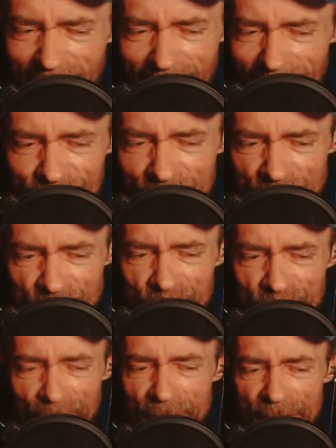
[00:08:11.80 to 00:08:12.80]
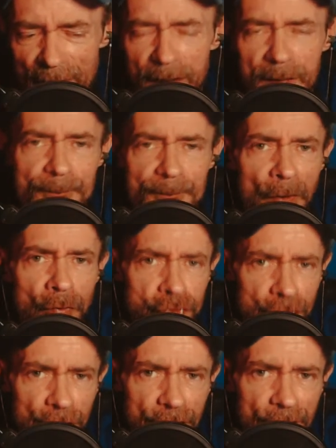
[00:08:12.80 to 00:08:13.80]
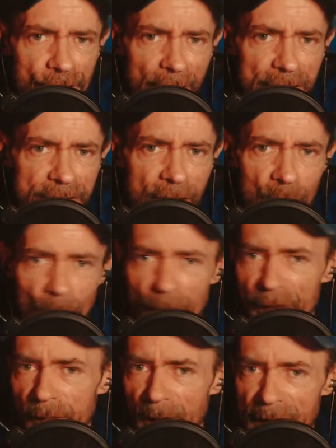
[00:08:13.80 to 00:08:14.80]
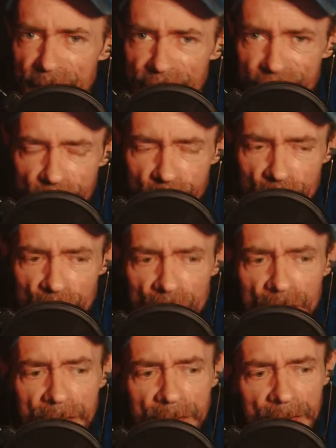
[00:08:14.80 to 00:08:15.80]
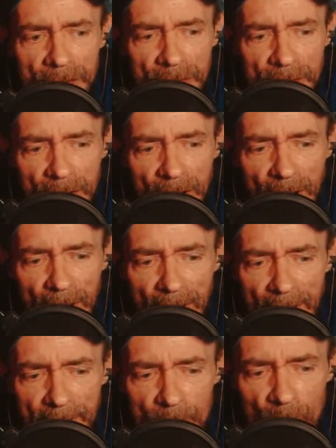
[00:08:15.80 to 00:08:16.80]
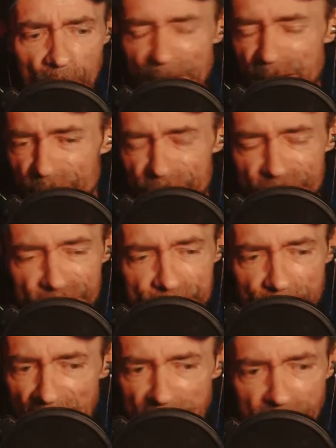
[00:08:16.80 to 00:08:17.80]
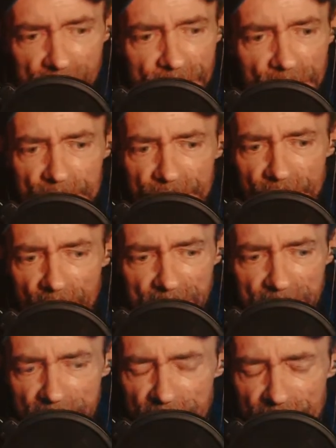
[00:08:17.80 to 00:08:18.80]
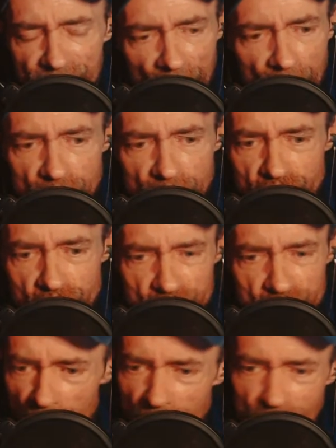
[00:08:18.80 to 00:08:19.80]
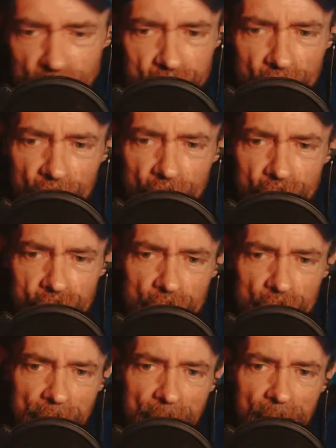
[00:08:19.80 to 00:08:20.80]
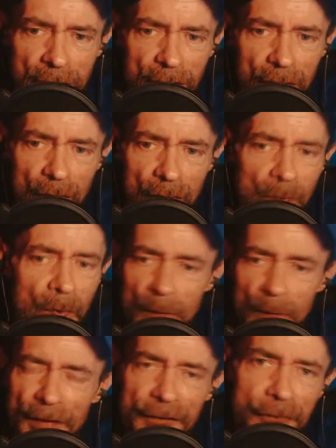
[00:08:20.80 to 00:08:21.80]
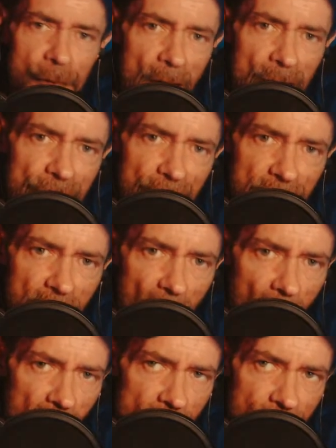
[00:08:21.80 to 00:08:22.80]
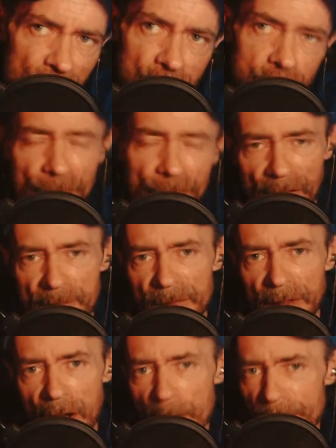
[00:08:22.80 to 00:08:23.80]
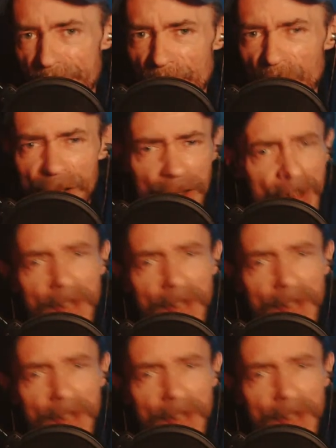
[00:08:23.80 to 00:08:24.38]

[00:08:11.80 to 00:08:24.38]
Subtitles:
I've never felt that compulsion to find out where they went to school and what might have inspired them to write these songs as youngsters. You know, what they throw out in their garbage, what time they get up in the morning.